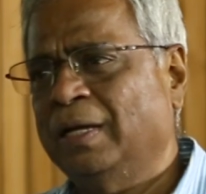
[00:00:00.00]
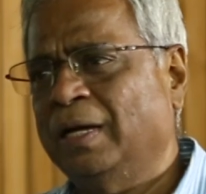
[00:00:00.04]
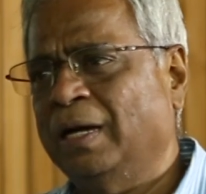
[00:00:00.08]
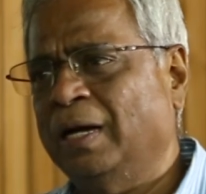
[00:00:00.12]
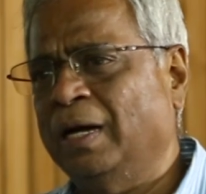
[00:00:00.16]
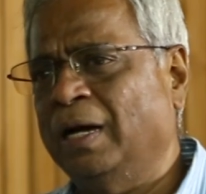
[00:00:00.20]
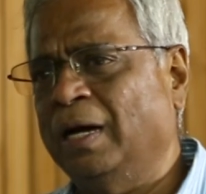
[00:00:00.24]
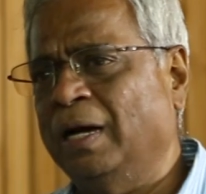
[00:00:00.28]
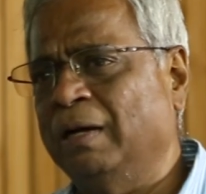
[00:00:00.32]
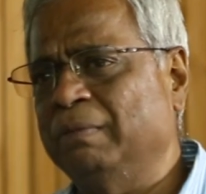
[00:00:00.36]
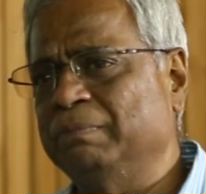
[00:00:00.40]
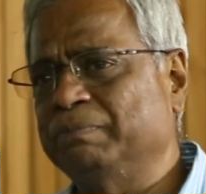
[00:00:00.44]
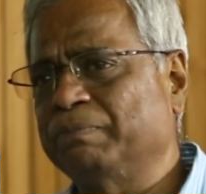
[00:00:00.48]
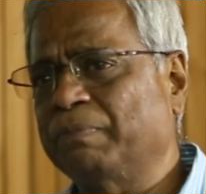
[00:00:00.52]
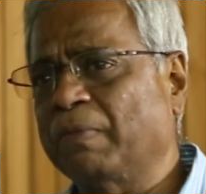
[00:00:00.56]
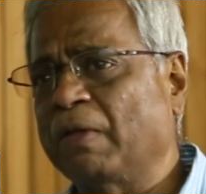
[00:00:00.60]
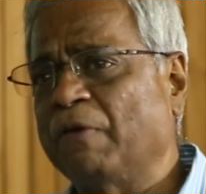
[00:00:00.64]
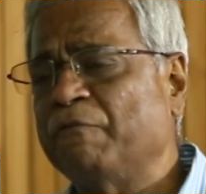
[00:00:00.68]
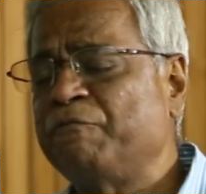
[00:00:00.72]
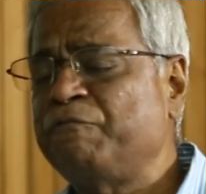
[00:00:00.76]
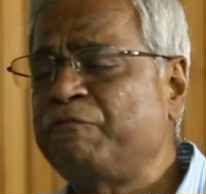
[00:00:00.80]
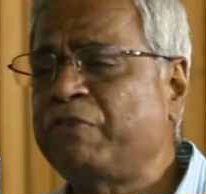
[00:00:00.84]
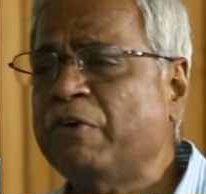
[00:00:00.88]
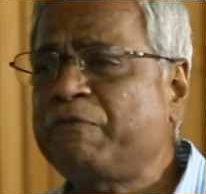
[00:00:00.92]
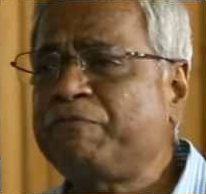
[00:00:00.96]

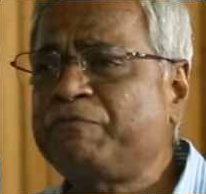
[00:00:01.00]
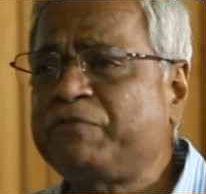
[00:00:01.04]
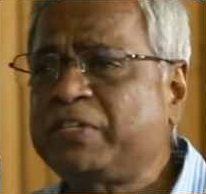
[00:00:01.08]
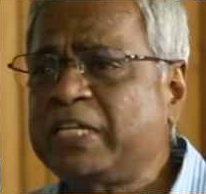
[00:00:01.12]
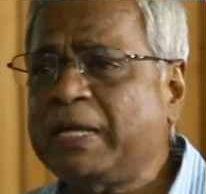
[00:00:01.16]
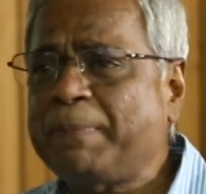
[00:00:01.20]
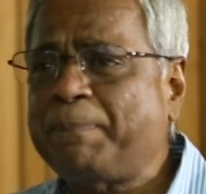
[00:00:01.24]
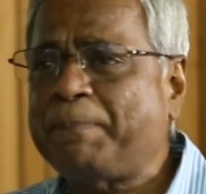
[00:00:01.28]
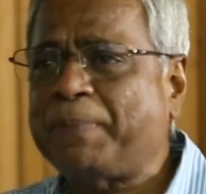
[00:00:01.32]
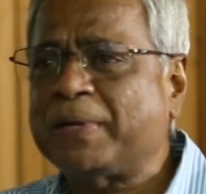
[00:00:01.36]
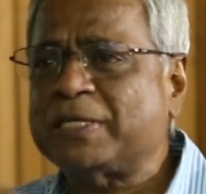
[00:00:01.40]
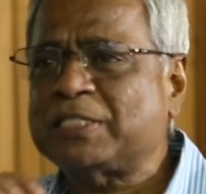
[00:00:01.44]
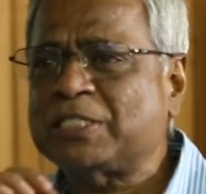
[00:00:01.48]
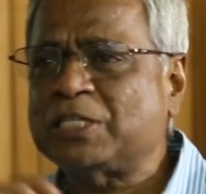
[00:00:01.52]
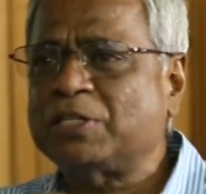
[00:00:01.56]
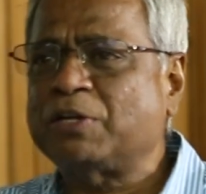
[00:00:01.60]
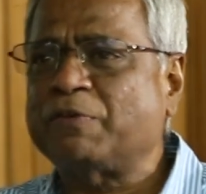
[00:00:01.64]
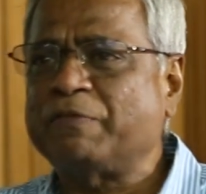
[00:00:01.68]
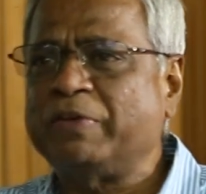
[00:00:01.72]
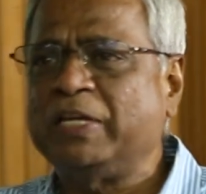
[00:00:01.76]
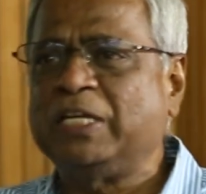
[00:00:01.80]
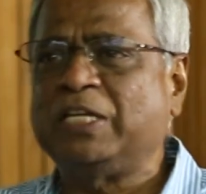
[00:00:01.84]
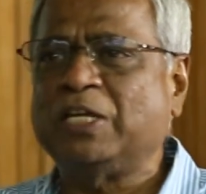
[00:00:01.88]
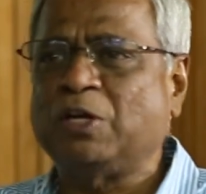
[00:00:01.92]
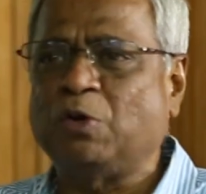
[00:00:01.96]
50%
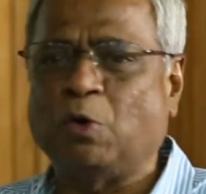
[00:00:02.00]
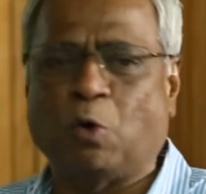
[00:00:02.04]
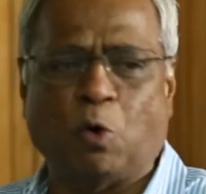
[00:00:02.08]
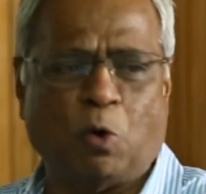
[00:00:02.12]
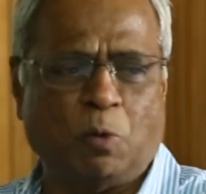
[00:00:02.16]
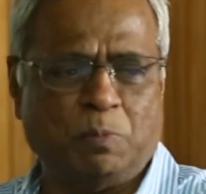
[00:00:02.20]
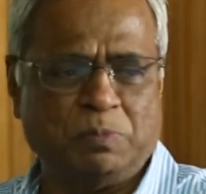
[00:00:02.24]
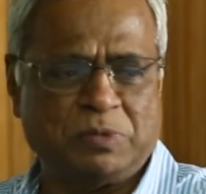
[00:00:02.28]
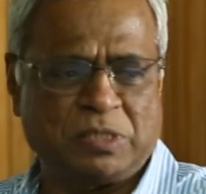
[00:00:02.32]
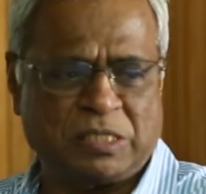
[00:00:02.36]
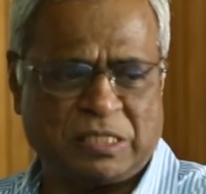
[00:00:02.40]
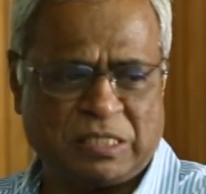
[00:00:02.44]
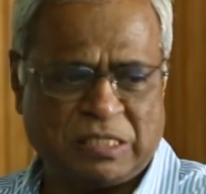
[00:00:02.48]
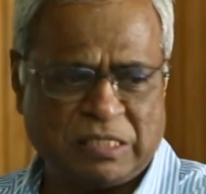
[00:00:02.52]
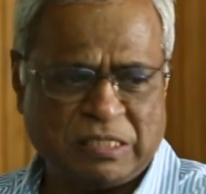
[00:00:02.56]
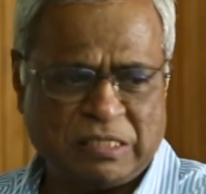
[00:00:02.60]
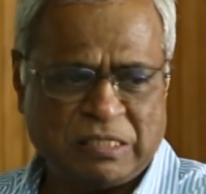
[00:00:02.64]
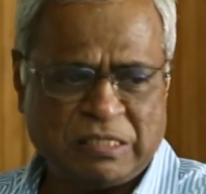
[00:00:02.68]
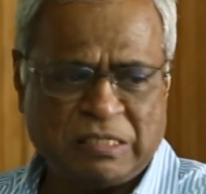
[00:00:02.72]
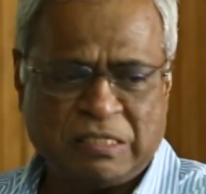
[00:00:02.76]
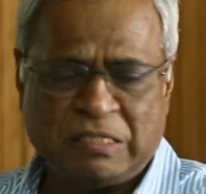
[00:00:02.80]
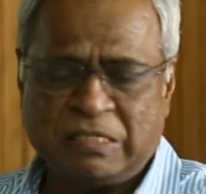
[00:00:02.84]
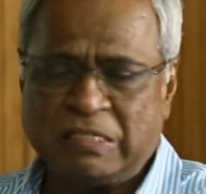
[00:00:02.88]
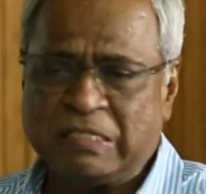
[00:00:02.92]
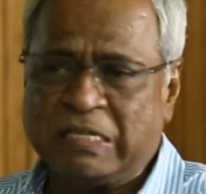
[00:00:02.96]
of Indian homes
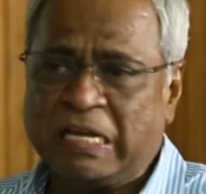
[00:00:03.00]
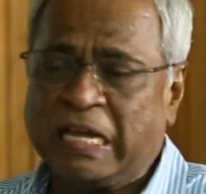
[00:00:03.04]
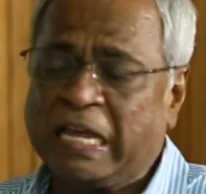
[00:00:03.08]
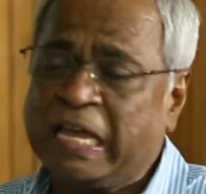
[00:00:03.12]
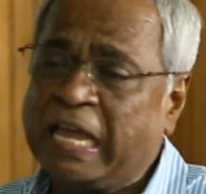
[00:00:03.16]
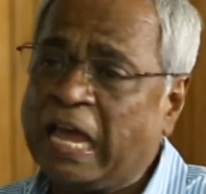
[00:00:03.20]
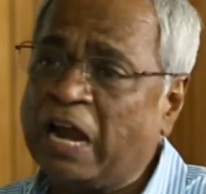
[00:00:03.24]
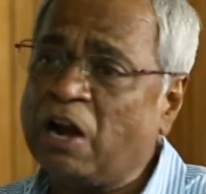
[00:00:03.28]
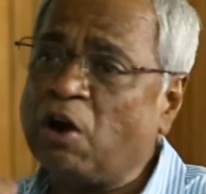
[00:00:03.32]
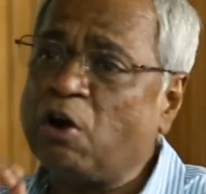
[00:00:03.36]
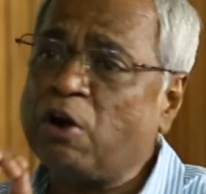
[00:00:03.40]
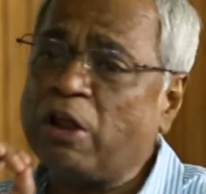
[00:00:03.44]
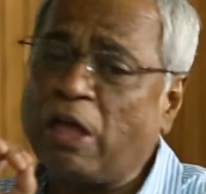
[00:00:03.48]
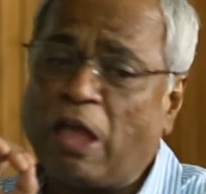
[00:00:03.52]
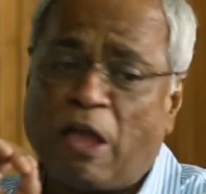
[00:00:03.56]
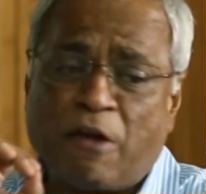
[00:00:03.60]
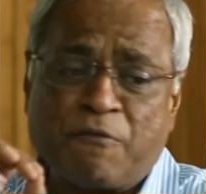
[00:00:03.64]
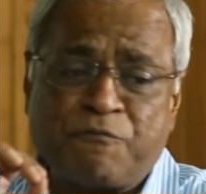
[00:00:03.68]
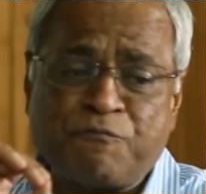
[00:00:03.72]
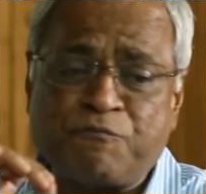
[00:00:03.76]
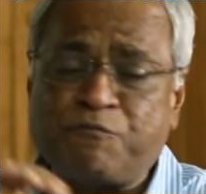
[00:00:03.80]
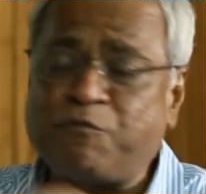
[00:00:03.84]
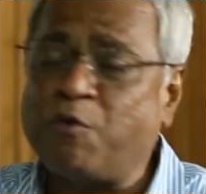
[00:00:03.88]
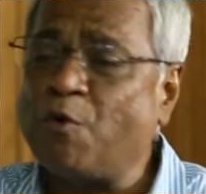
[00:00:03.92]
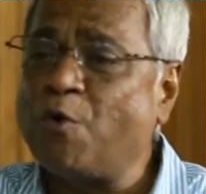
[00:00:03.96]
cannot
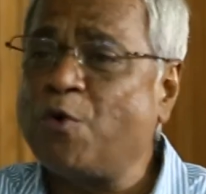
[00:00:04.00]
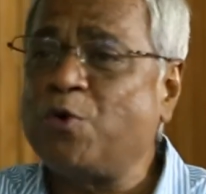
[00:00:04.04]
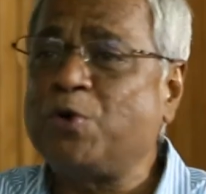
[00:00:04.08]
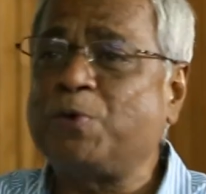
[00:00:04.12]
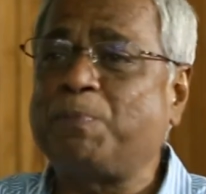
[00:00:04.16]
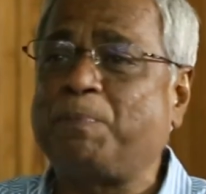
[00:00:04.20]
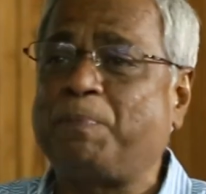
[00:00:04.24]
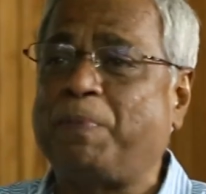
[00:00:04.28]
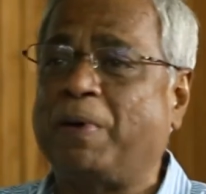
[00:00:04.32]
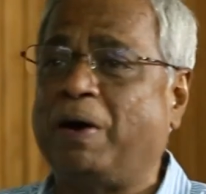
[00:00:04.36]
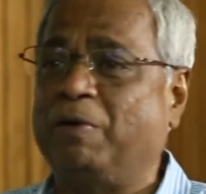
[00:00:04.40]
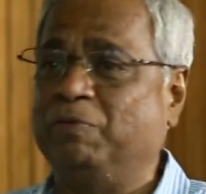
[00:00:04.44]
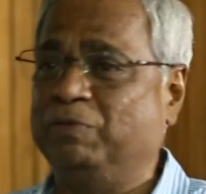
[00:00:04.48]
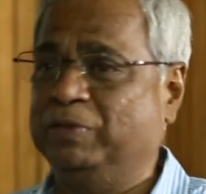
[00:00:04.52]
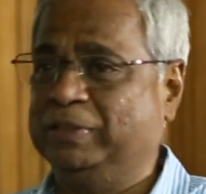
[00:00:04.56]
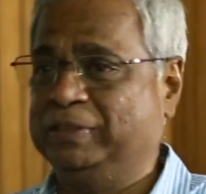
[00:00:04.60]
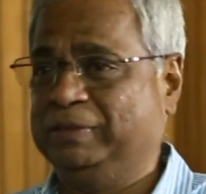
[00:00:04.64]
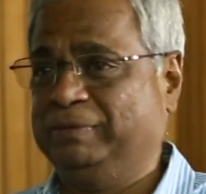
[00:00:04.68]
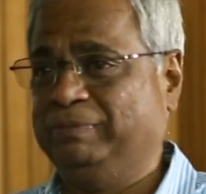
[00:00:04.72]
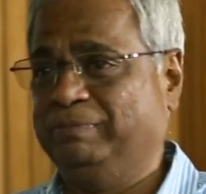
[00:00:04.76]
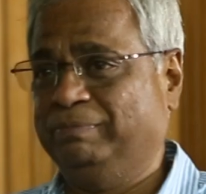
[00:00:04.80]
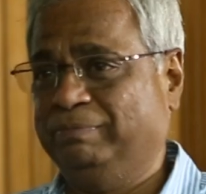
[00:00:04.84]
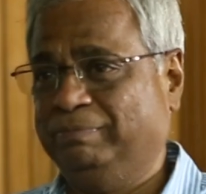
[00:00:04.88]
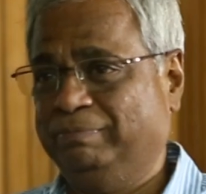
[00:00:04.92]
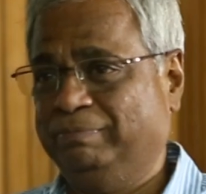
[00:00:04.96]
afford power,